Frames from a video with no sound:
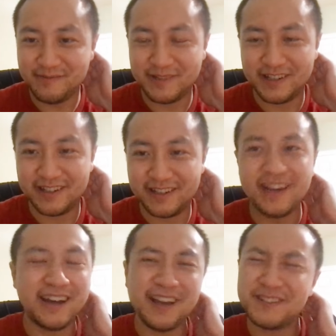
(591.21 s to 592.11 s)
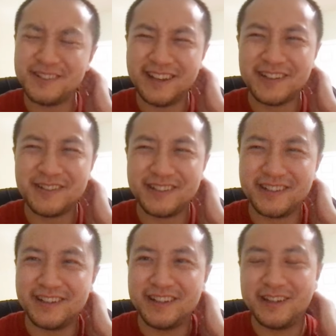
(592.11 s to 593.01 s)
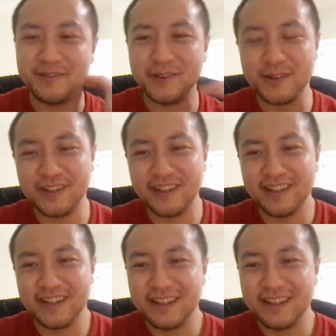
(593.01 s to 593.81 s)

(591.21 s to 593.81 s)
But actually, if you're doing,